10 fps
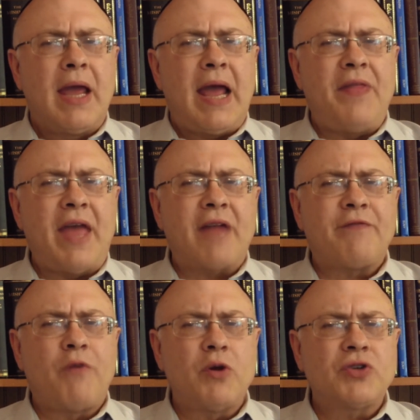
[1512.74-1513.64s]
and that
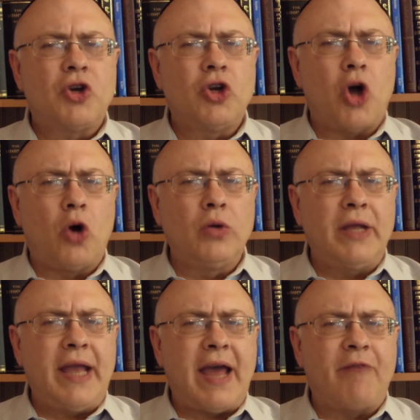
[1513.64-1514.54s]
force could
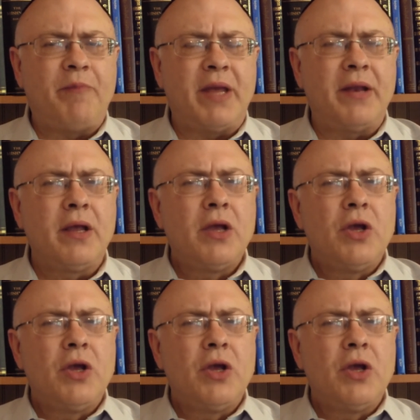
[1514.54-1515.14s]
only have been